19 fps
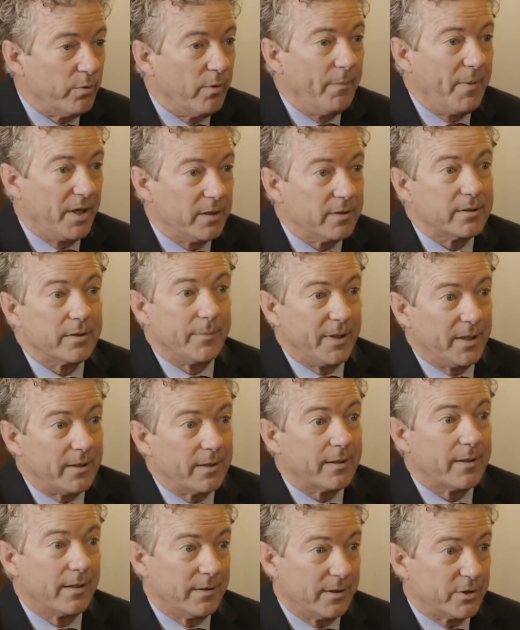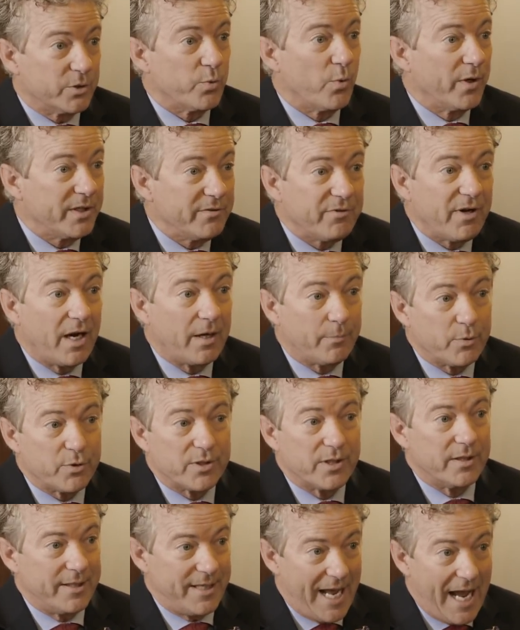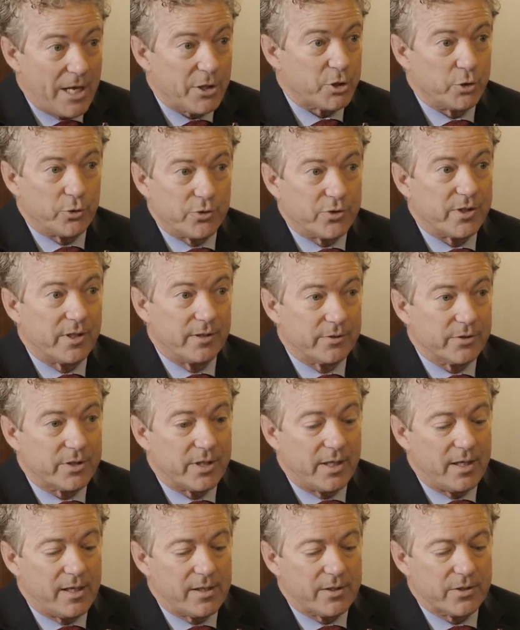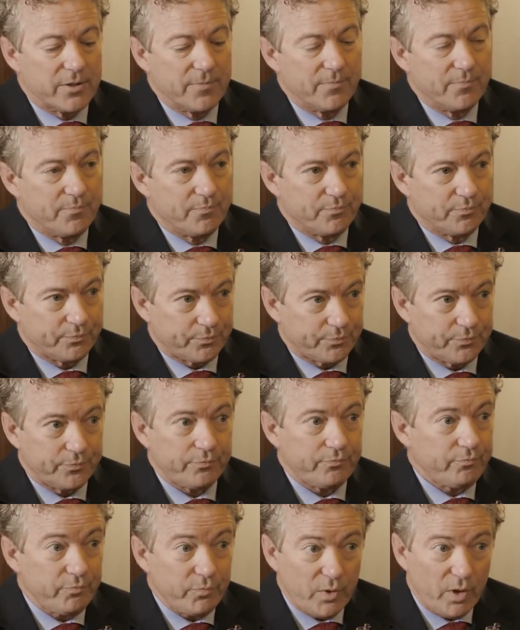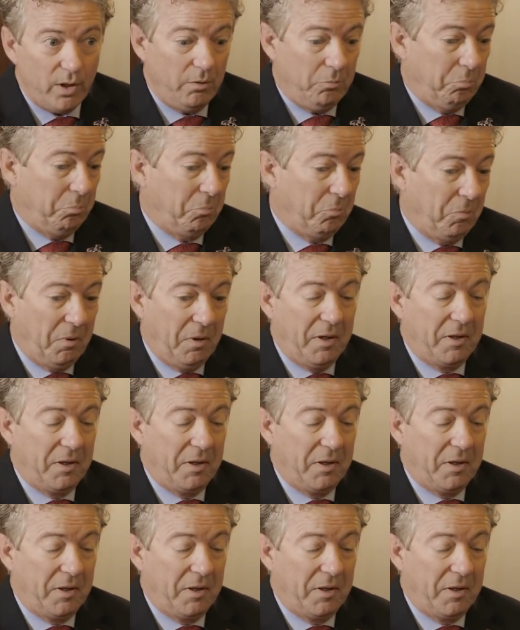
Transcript: rebel in America at a twenty-five percent national sales tax? Added on to the federal, state, and local.